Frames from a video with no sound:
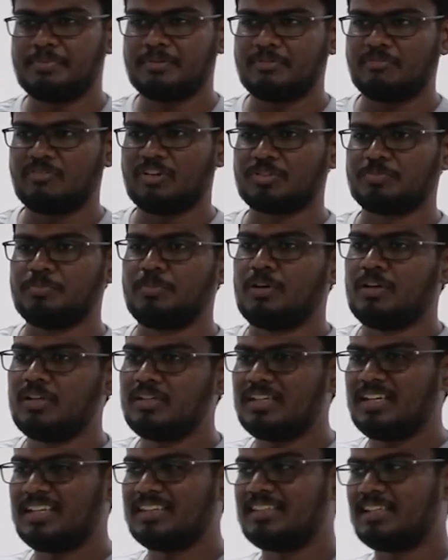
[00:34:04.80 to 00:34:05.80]
was
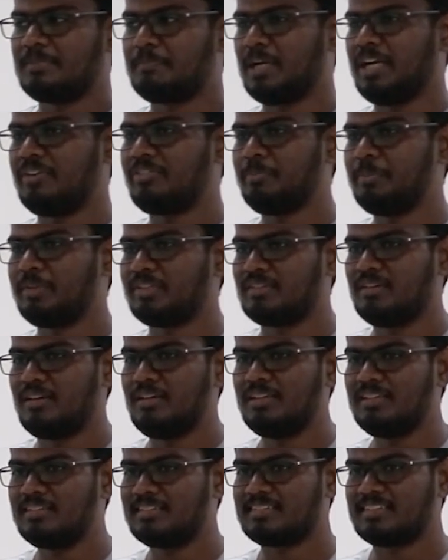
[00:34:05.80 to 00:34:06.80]
born, and that platform is
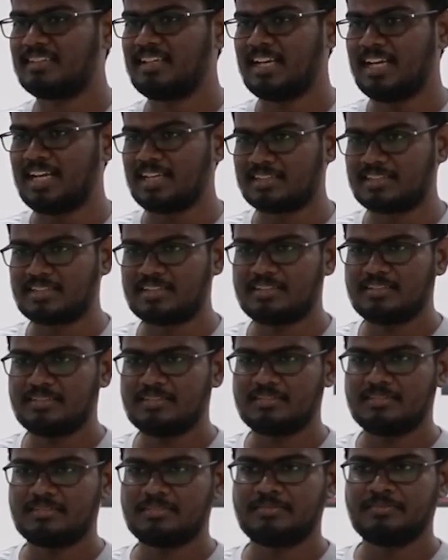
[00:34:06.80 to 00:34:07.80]
called Snack.
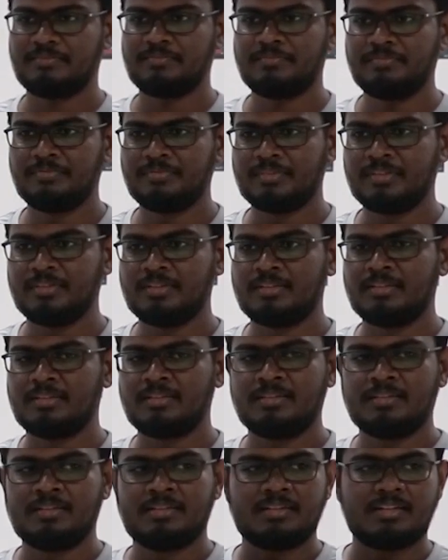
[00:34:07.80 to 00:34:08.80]

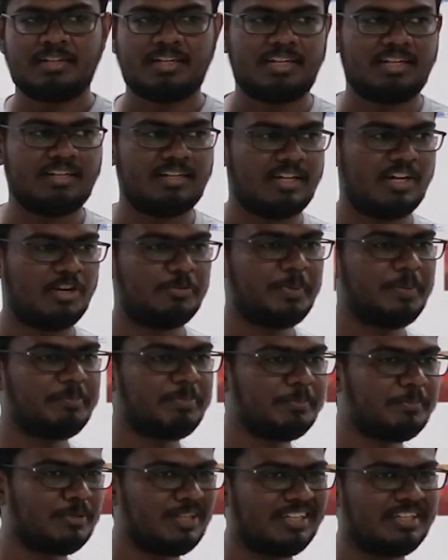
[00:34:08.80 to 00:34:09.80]
And how many
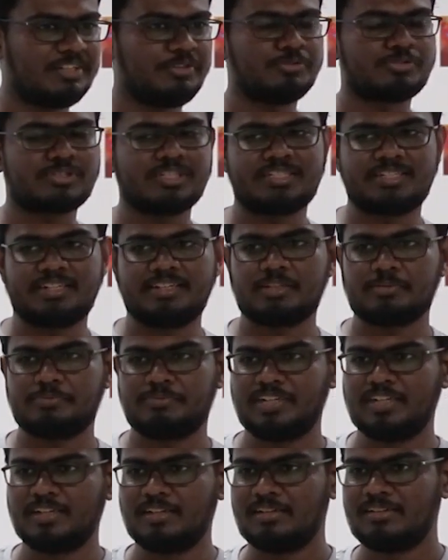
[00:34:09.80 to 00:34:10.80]
people here used JS
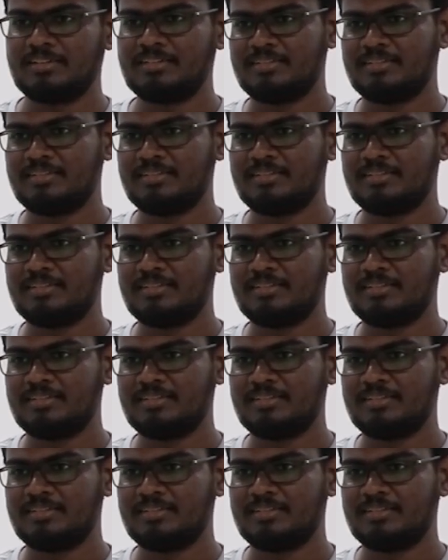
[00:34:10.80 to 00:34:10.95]
Fiddle?